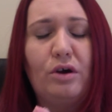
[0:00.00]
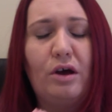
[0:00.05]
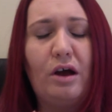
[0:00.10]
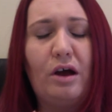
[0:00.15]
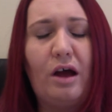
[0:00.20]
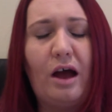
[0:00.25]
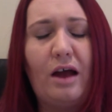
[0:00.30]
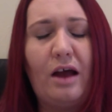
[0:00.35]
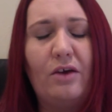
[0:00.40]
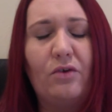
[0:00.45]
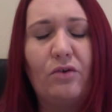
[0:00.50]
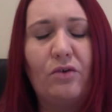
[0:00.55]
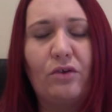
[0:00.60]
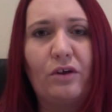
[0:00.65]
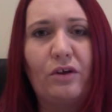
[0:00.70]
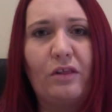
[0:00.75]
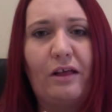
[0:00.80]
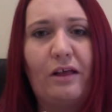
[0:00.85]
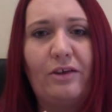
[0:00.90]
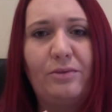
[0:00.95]
another
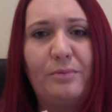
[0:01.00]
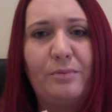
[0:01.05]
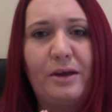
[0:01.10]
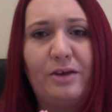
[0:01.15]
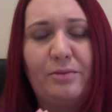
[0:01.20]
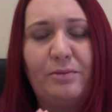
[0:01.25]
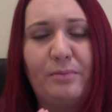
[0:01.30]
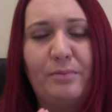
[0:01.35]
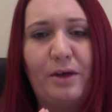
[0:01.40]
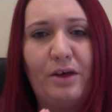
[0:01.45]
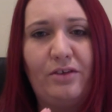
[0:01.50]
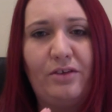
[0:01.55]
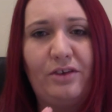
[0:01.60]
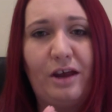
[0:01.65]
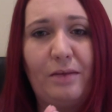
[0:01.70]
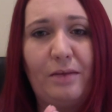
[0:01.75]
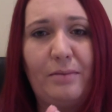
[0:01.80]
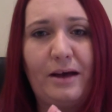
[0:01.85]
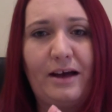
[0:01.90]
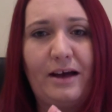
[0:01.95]
classmate's
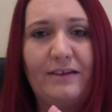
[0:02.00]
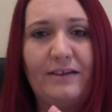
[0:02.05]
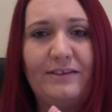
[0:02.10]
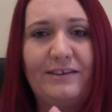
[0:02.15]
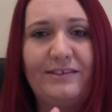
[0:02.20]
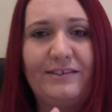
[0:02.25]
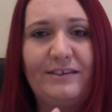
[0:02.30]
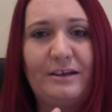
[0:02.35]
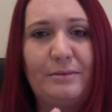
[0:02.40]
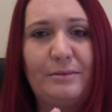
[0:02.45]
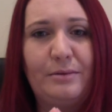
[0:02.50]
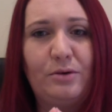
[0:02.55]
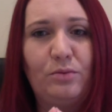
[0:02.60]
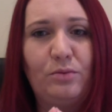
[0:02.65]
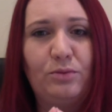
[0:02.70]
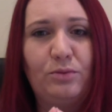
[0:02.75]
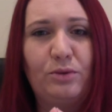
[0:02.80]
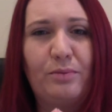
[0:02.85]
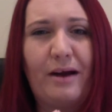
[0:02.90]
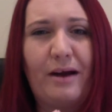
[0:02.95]
birthday parties, and it
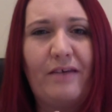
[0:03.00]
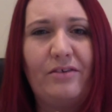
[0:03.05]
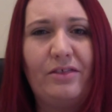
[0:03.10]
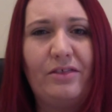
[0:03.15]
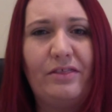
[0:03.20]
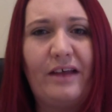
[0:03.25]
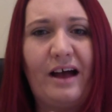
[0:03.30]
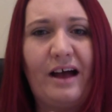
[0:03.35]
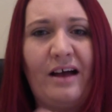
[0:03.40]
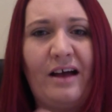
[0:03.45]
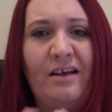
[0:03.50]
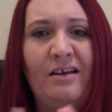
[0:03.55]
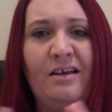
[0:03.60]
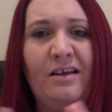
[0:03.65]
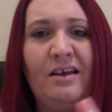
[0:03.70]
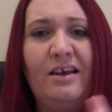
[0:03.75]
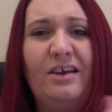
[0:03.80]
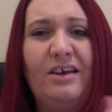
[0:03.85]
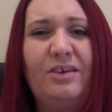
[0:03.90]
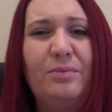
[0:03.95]
becomes apparent that
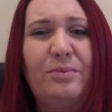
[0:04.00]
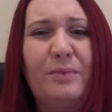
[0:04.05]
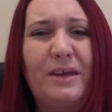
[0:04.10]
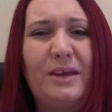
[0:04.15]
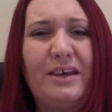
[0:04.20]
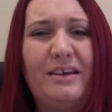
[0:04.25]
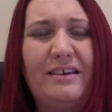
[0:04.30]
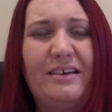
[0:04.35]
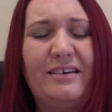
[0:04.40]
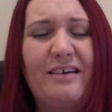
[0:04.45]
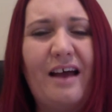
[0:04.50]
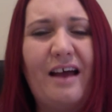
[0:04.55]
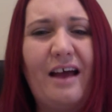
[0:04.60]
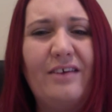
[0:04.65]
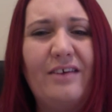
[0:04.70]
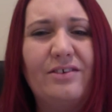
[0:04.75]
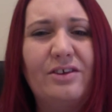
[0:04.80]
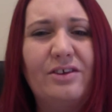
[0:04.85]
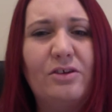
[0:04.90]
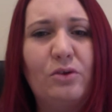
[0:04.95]
he's being
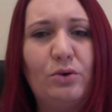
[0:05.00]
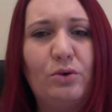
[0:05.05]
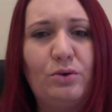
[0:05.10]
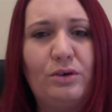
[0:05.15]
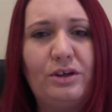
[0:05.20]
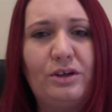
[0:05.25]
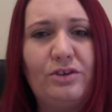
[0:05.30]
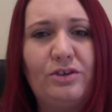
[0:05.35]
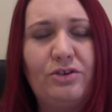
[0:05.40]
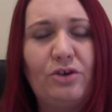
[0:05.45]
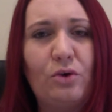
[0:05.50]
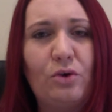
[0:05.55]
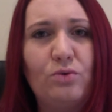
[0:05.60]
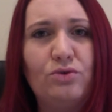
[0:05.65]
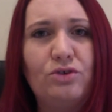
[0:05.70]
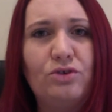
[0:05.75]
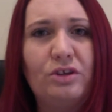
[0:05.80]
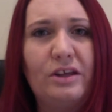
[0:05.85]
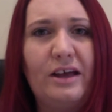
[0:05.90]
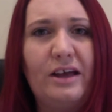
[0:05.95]
excluded
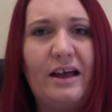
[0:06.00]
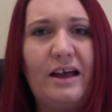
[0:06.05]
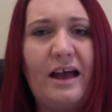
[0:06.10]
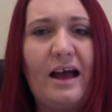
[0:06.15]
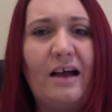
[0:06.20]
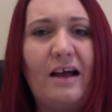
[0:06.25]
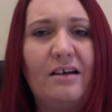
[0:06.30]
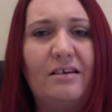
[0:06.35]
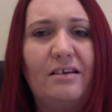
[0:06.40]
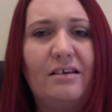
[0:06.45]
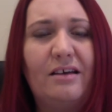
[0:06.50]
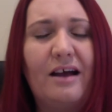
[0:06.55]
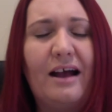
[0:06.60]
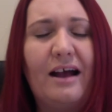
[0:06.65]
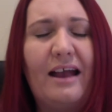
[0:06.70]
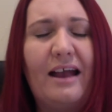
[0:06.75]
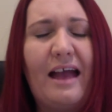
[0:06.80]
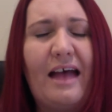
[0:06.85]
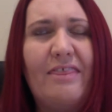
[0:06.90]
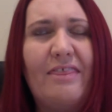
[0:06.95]
socially, and
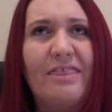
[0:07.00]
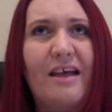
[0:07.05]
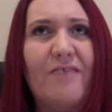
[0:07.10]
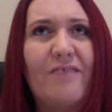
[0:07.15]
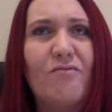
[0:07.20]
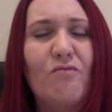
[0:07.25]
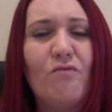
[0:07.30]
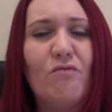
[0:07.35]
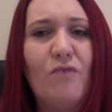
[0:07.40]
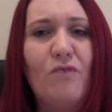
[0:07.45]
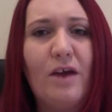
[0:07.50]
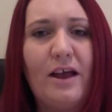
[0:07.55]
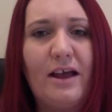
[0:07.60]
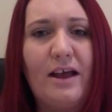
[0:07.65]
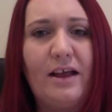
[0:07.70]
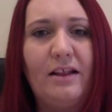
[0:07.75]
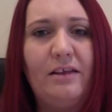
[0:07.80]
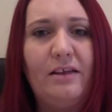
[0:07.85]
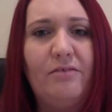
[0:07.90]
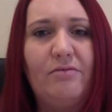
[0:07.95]
again that
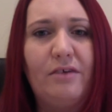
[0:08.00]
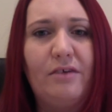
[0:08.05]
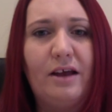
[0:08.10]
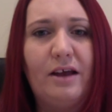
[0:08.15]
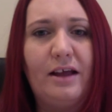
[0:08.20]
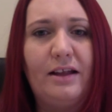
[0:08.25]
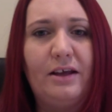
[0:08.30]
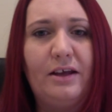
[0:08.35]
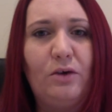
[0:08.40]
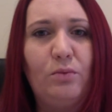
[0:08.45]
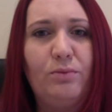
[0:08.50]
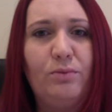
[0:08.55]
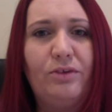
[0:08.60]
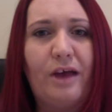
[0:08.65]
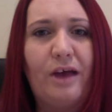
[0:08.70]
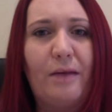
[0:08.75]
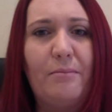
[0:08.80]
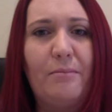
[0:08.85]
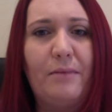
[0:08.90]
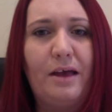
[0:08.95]
really
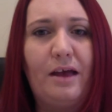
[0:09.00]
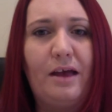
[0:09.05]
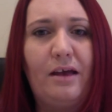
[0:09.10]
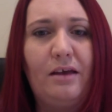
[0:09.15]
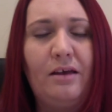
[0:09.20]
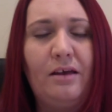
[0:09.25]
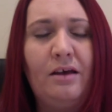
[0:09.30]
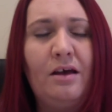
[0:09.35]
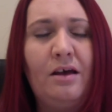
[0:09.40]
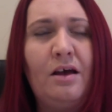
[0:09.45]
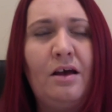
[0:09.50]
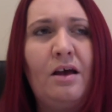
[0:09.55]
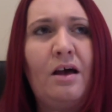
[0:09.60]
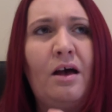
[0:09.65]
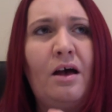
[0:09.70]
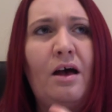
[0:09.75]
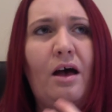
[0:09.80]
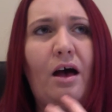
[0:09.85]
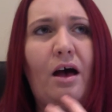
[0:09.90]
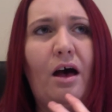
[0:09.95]
upset me.
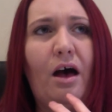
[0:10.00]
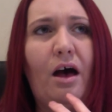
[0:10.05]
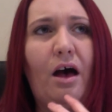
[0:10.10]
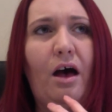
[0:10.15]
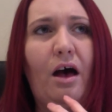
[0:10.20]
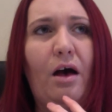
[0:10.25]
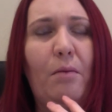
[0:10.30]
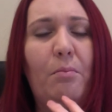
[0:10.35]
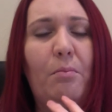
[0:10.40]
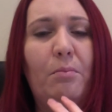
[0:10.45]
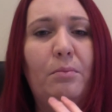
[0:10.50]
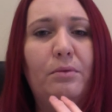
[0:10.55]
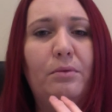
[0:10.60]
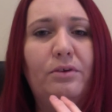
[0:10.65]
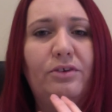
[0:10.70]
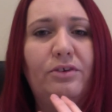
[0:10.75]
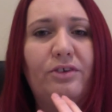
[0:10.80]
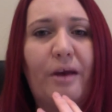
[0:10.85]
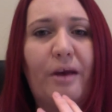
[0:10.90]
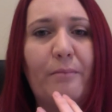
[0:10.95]

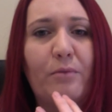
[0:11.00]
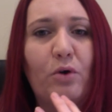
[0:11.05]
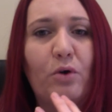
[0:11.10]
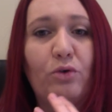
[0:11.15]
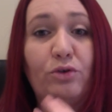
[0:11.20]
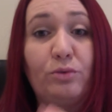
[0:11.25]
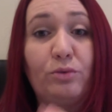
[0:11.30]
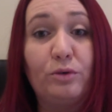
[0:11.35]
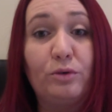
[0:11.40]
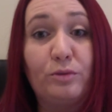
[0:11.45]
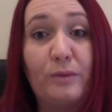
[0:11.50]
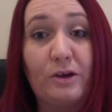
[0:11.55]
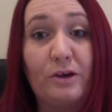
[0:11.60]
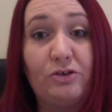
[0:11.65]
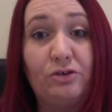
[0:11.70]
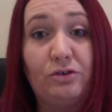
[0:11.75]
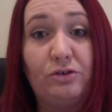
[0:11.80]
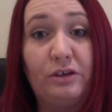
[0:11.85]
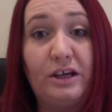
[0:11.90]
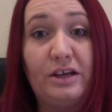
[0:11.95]
Sam goes to a
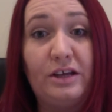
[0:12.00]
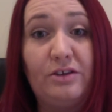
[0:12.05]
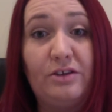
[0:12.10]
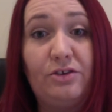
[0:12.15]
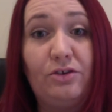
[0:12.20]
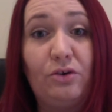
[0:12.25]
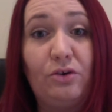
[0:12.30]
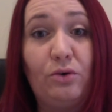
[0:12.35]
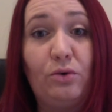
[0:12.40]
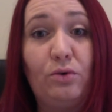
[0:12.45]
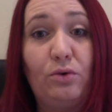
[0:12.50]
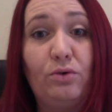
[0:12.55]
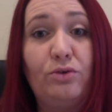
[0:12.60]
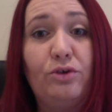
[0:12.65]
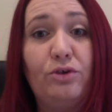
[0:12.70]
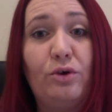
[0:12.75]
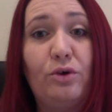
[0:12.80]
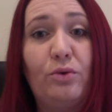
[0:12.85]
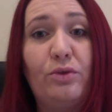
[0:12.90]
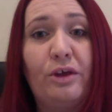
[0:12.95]
special needs school,
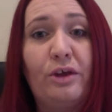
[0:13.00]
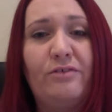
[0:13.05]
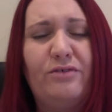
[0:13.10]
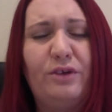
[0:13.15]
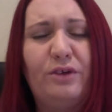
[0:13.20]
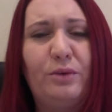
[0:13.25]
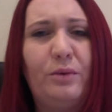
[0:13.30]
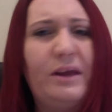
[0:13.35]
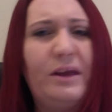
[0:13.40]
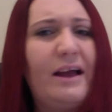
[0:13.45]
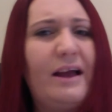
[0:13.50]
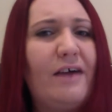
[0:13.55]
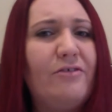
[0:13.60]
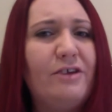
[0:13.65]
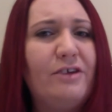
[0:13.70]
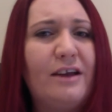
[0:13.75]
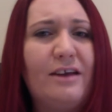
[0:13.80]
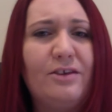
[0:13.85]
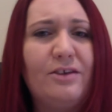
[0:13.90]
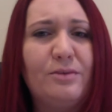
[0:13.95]
so thankfully we
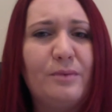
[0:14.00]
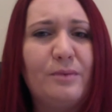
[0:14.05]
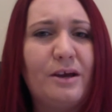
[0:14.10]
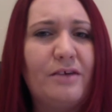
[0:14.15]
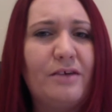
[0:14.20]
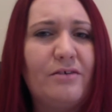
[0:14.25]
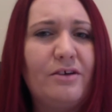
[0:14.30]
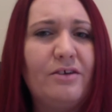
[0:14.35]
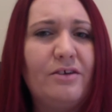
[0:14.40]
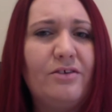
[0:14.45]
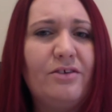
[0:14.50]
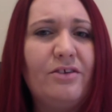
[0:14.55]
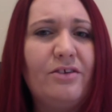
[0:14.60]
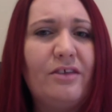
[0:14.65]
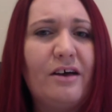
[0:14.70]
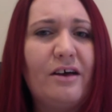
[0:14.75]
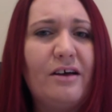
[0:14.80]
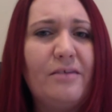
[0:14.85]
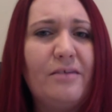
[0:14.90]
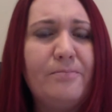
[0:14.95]
haven't experienced that.